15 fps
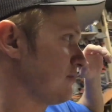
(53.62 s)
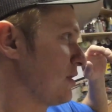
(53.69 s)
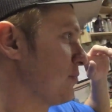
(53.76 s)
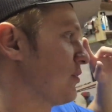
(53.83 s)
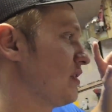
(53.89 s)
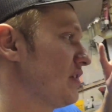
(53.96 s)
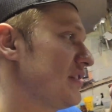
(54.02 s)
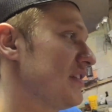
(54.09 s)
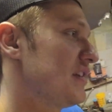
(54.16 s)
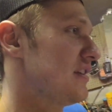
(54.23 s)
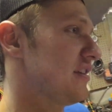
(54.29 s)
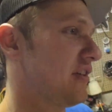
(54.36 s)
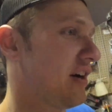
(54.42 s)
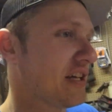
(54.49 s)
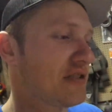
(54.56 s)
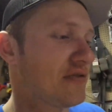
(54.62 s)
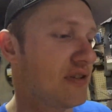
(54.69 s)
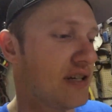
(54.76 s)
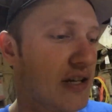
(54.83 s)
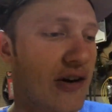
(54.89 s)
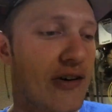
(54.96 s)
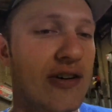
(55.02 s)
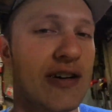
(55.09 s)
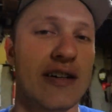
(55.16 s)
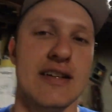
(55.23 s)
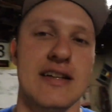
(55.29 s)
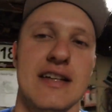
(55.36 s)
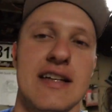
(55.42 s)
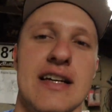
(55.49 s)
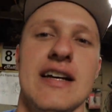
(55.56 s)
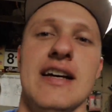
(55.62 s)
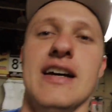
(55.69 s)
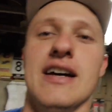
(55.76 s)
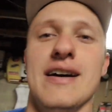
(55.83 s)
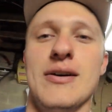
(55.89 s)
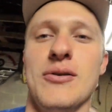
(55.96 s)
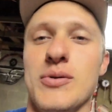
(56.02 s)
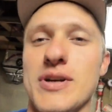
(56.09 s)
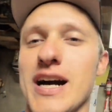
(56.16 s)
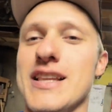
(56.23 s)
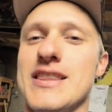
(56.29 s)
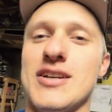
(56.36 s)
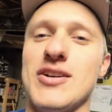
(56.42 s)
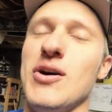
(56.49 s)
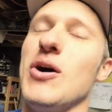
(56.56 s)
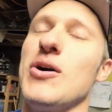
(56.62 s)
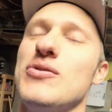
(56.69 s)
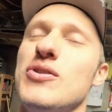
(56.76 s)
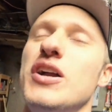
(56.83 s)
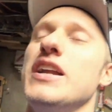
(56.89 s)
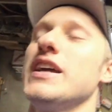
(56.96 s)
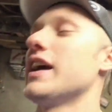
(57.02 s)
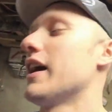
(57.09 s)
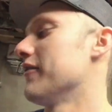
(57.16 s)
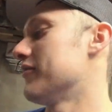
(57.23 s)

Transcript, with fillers: remember, at the end of the last video, we got the car running